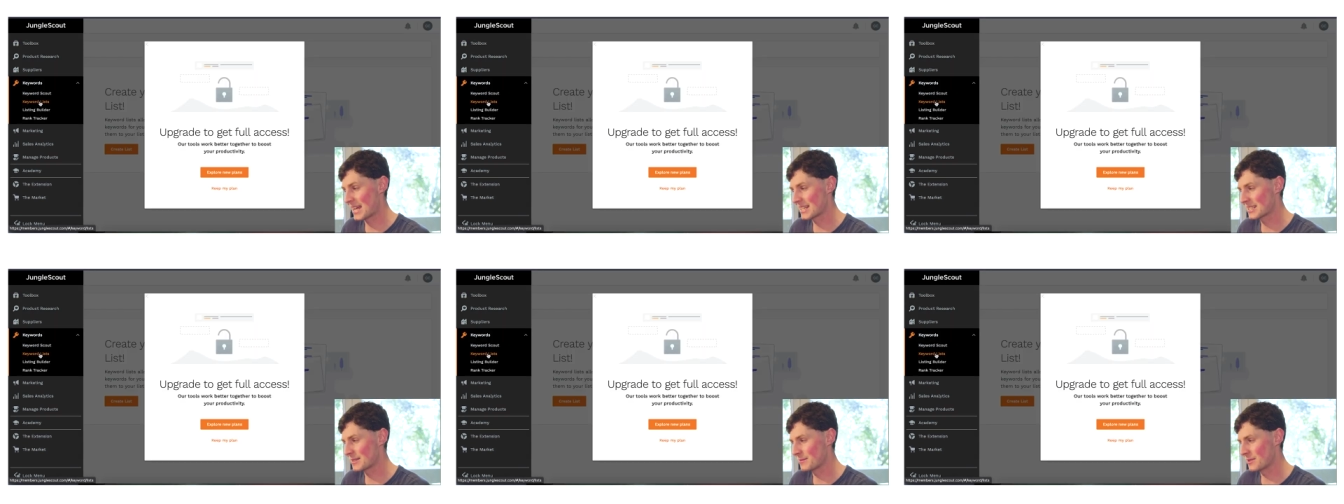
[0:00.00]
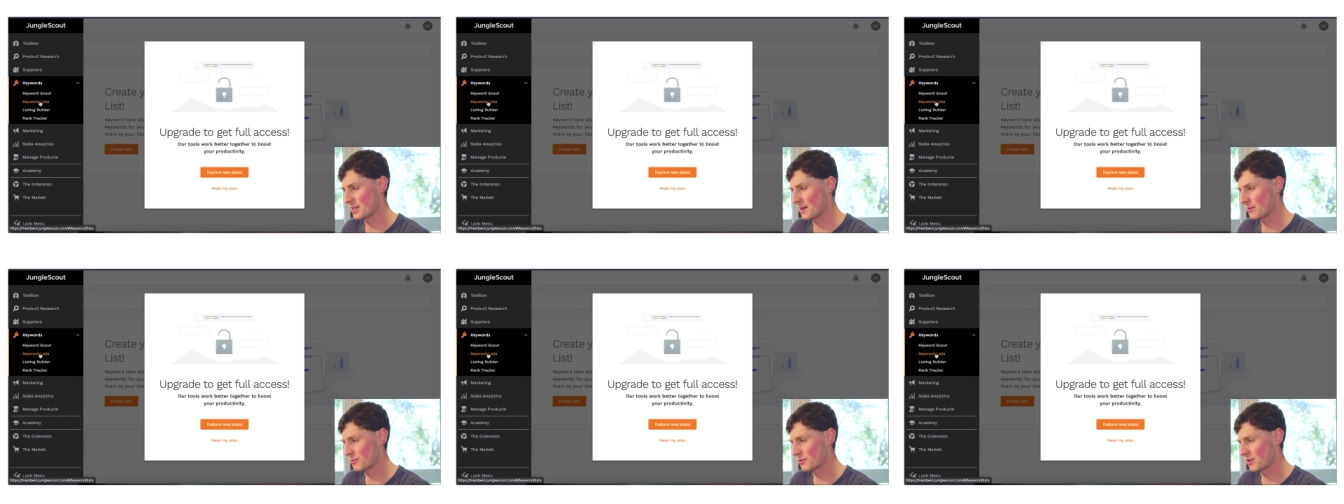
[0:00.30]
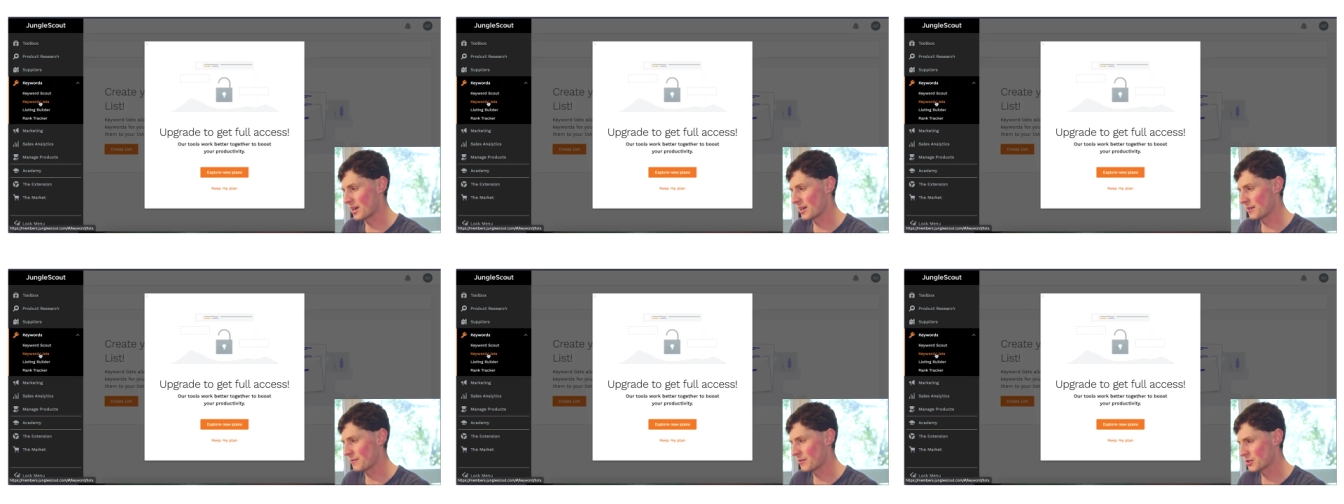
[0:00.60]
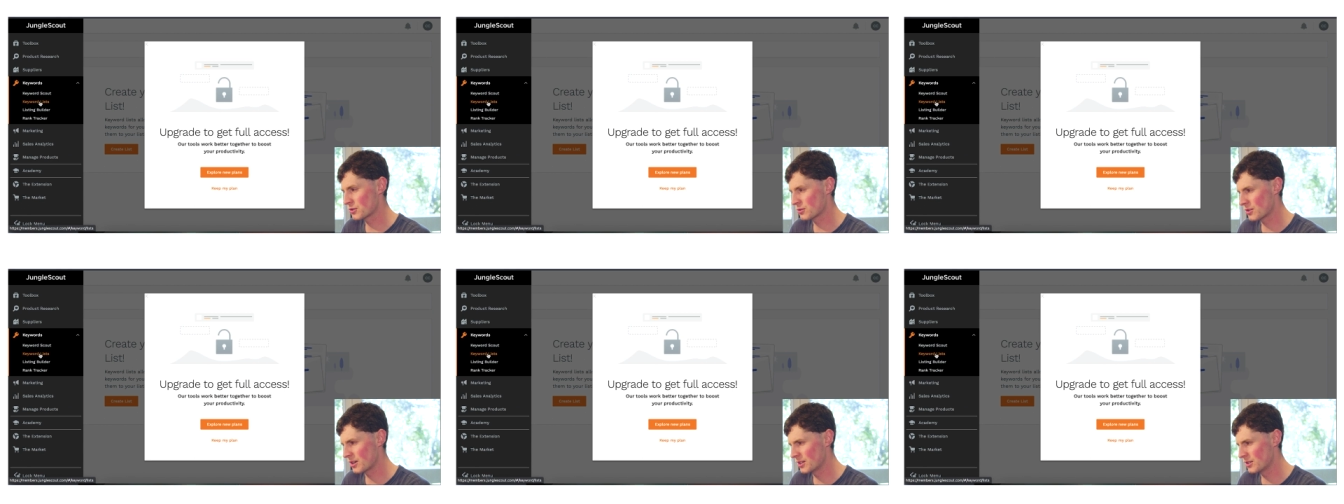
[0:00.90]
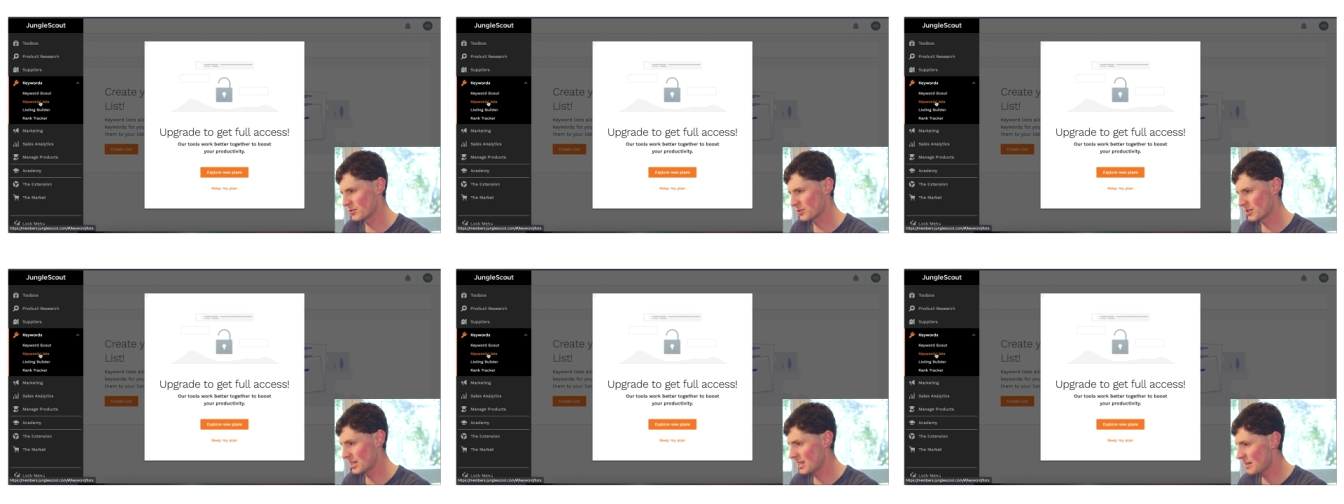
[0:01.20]
asking me to upgrade, if I try
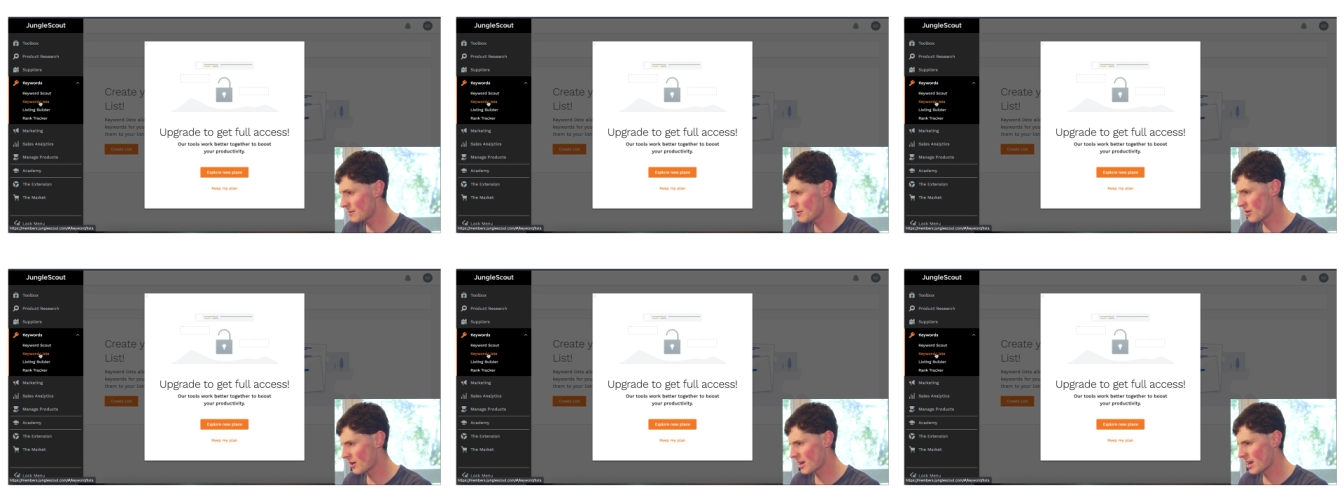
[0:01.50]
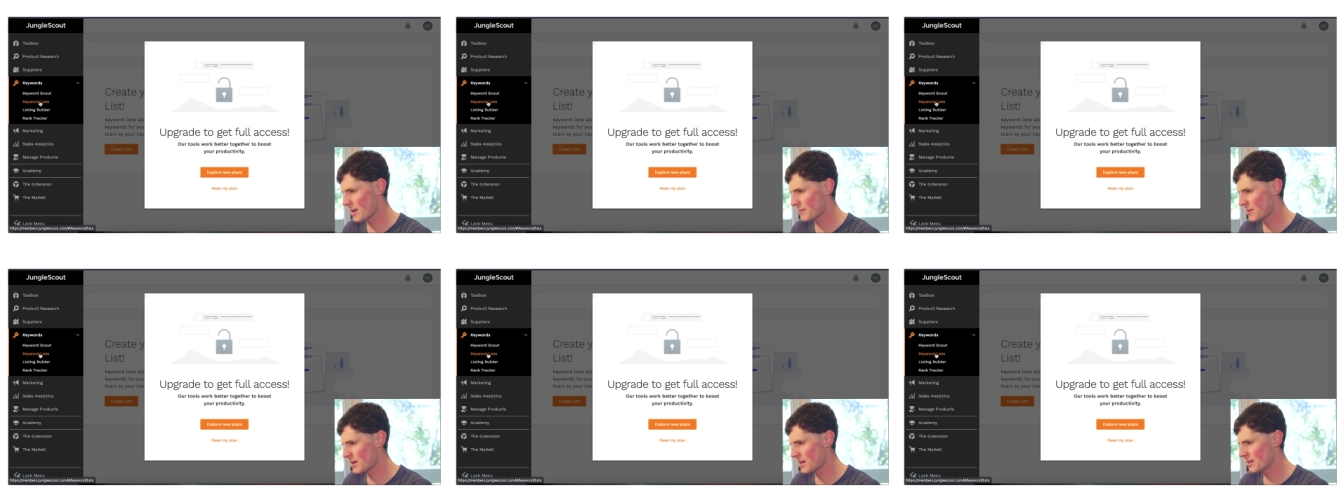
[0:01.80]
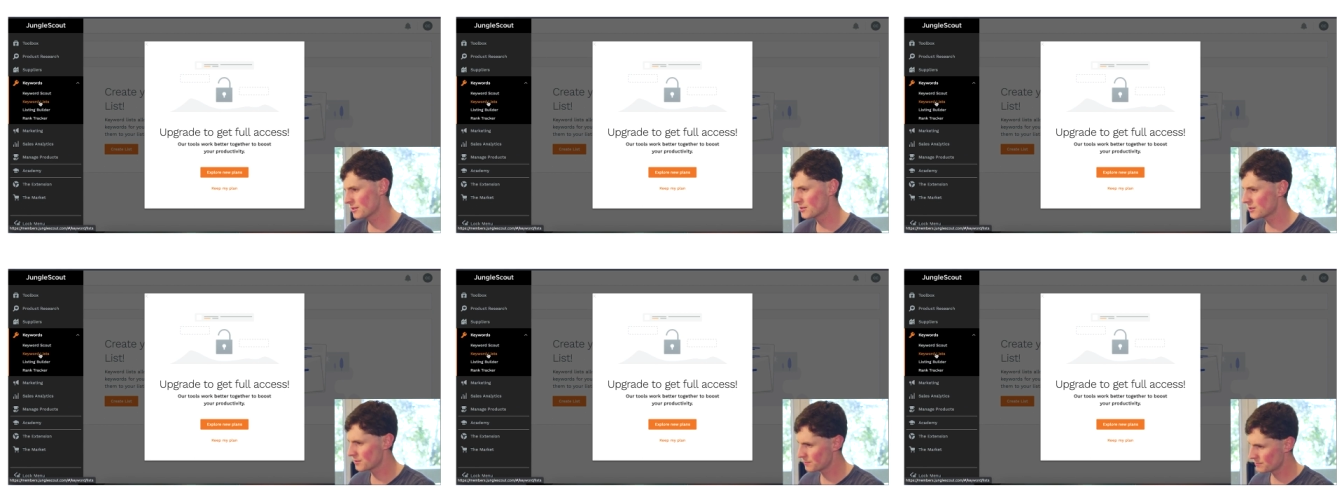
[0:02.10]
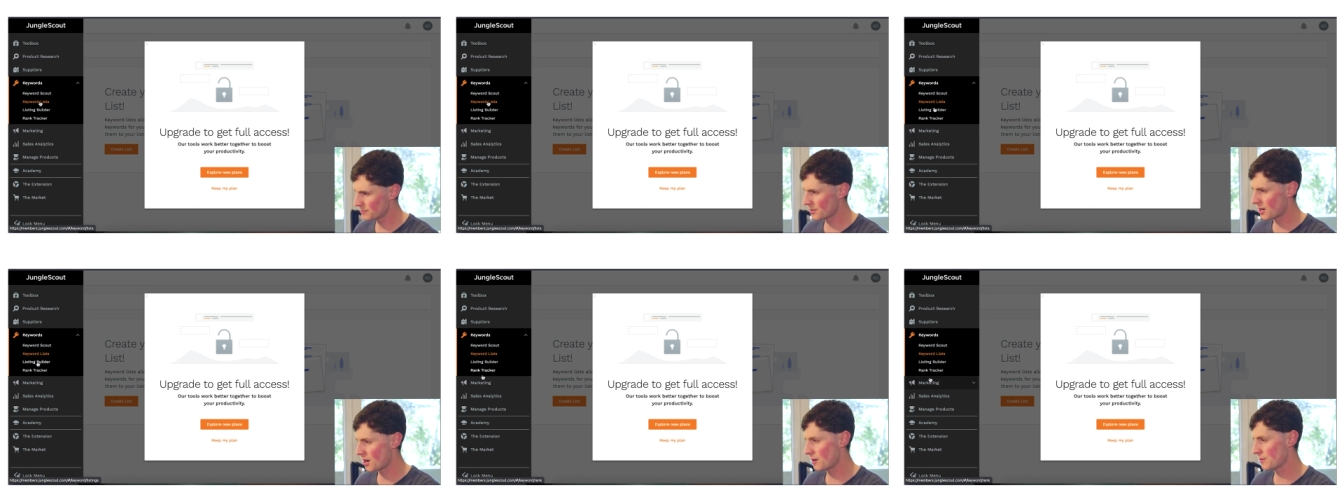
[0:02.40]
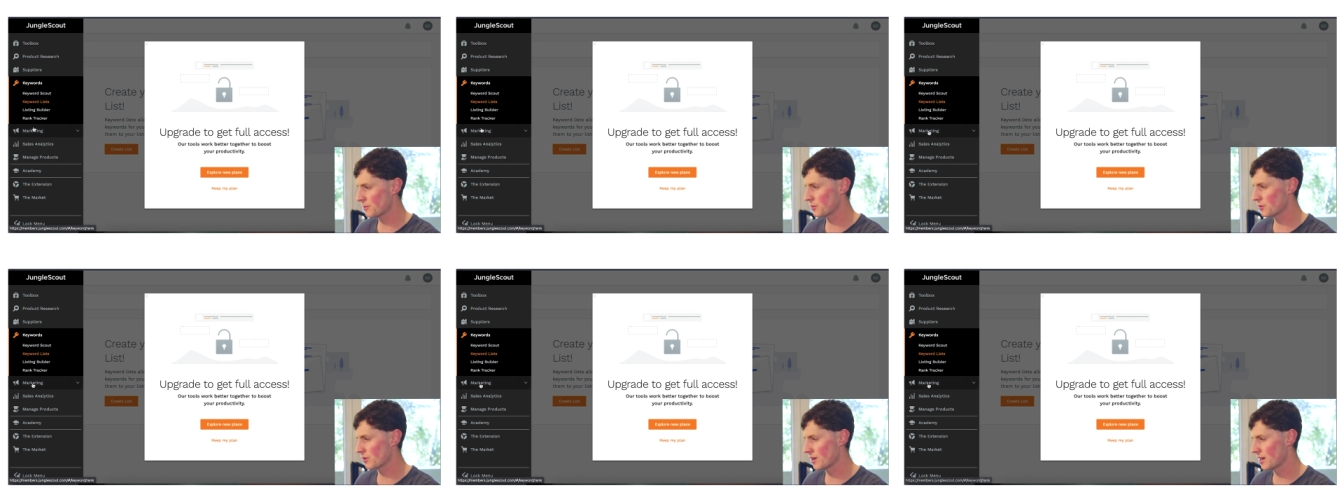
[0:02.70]
and use the email campaigns,
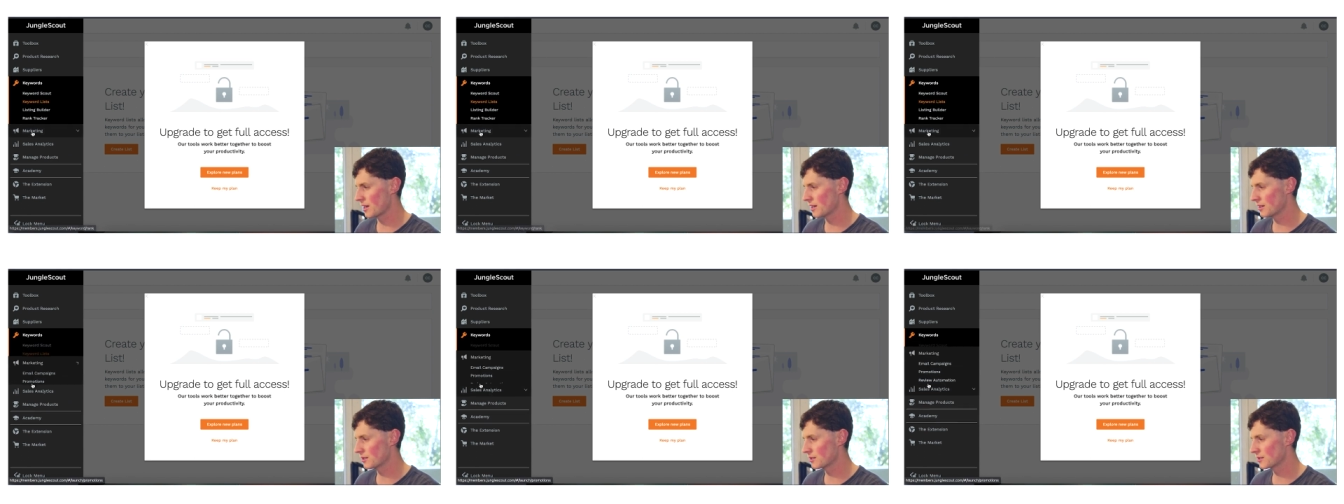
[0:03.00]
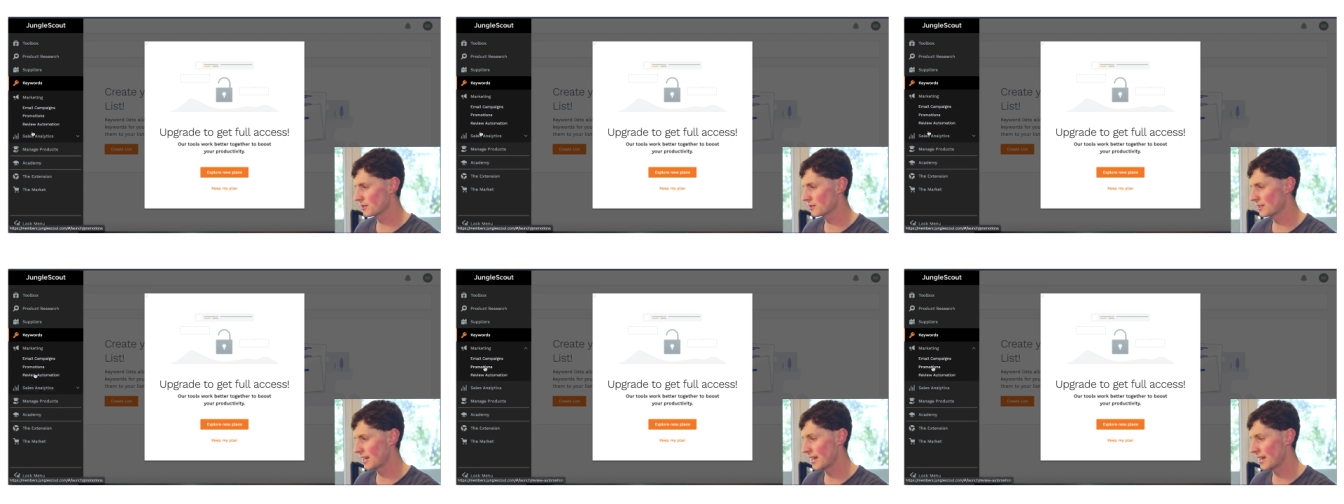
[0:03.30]
upgrade.